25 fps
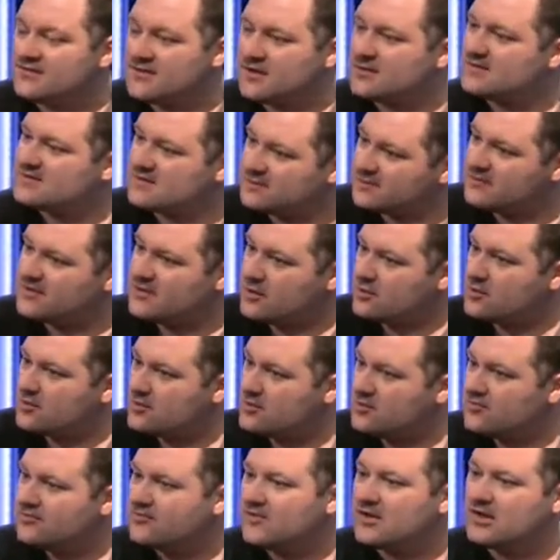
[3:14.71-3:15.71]
So it's up to you
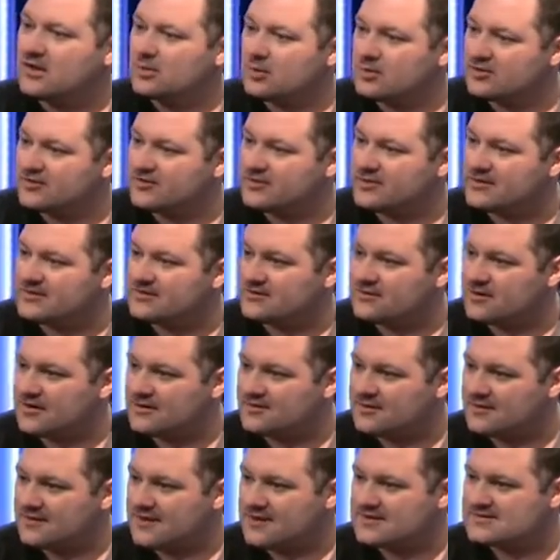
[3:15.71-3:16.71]
who you follow on Twitter, and I
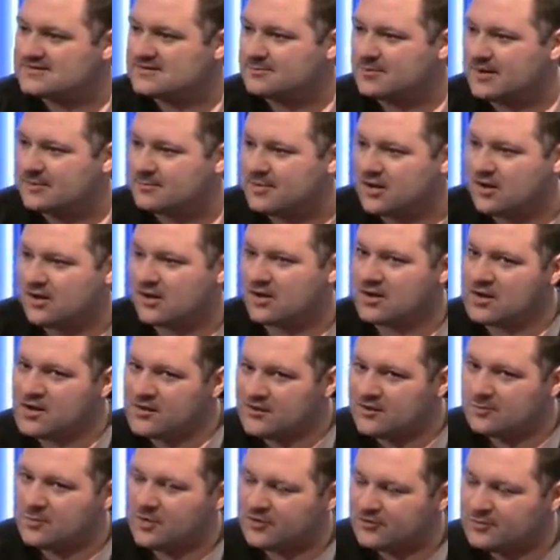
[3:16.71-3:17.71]
think that's the big part
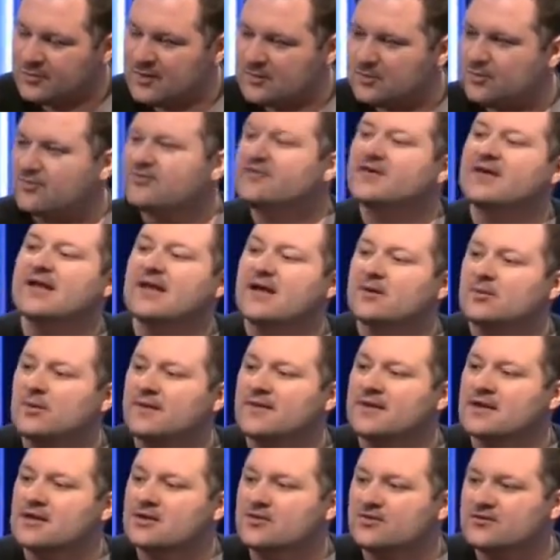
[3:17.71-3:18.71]
that most people forget
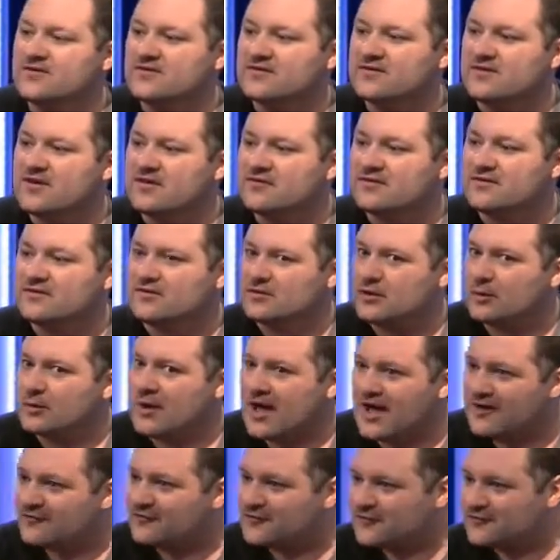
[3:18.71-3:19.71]
when they use the service. You
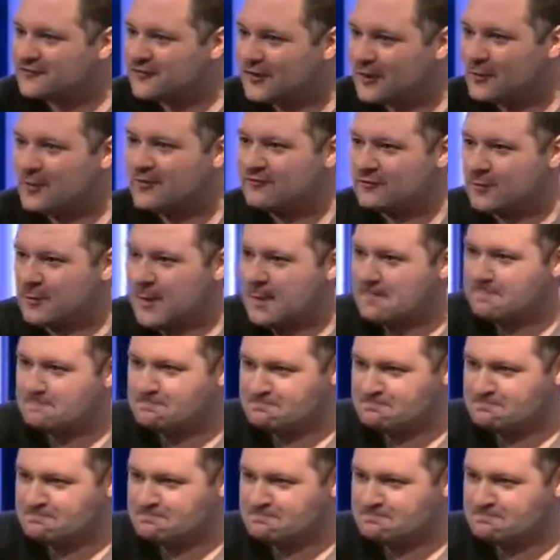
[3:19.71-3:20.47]
don't have to follow everyone.